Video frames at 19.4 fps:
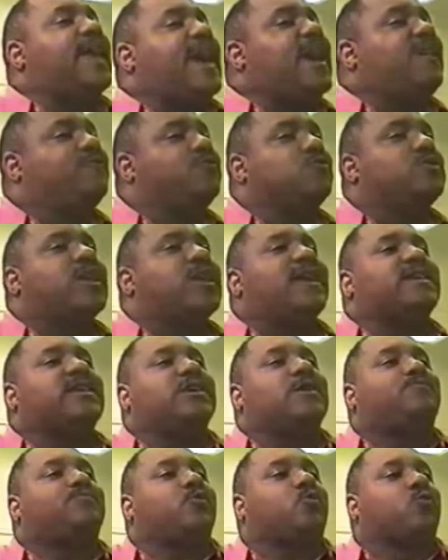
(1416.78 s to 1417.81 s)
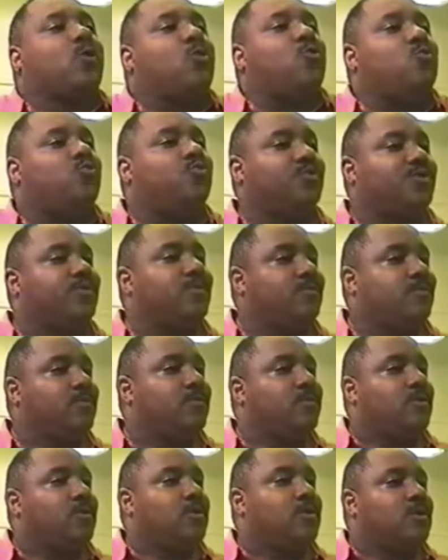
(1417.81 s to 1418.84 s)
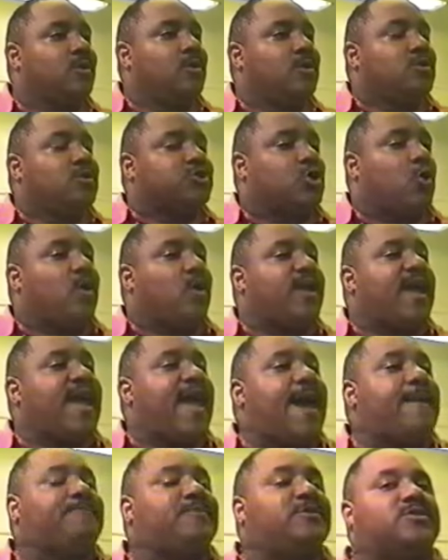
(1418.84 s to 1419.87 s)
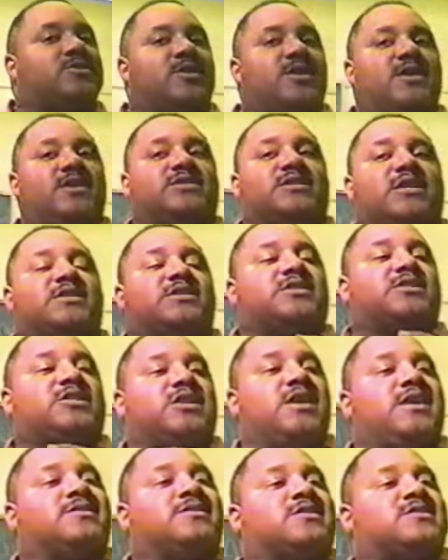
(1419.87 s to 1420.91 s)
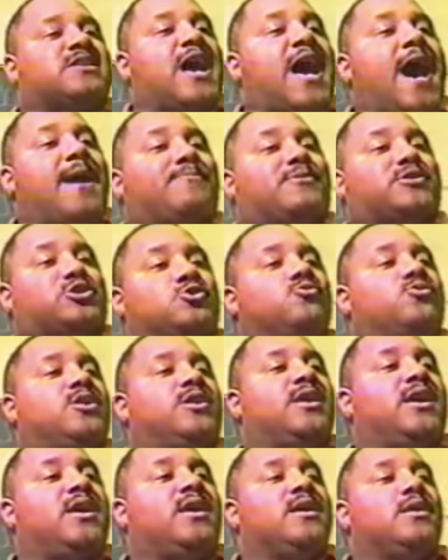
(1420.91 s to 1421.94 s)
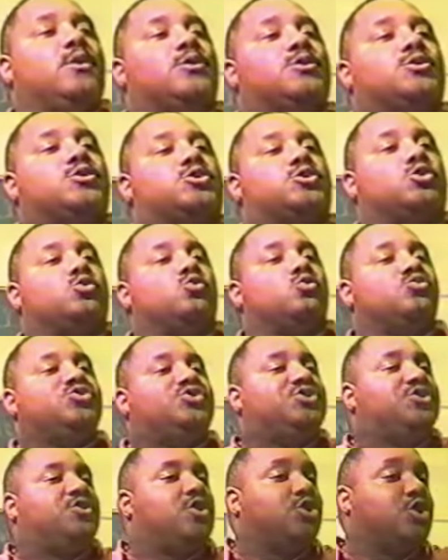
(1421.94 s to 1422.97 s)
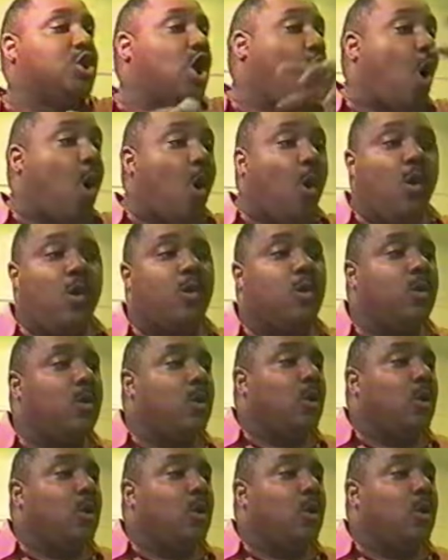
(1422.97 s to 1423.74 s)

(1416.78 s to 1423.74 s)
to life. You can't get paroled. So what happens is it seizes the opportunity to go